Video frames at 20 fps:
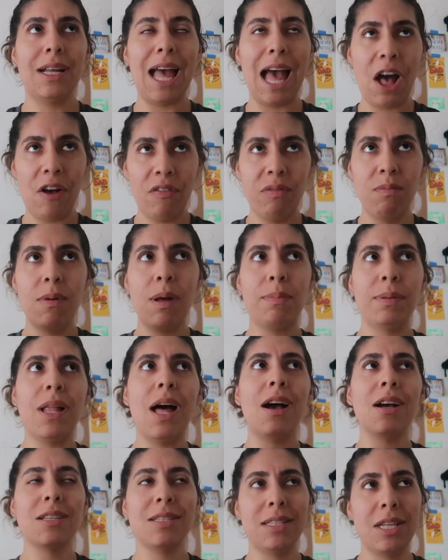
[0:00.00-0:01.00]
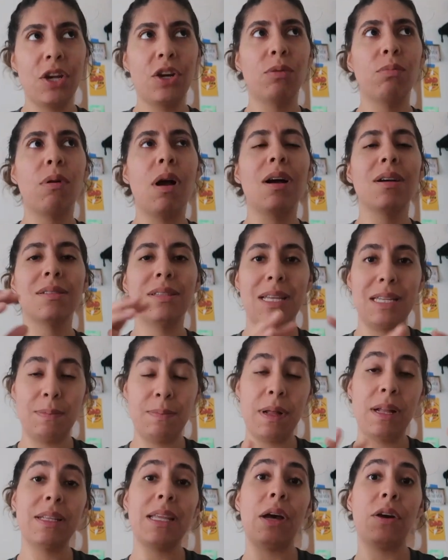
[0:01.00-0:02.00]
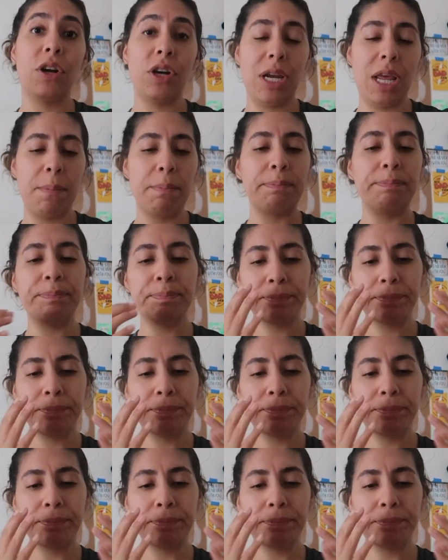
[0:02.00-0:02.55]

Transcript: Alphabet blocks, letter blocks that spelled out her name.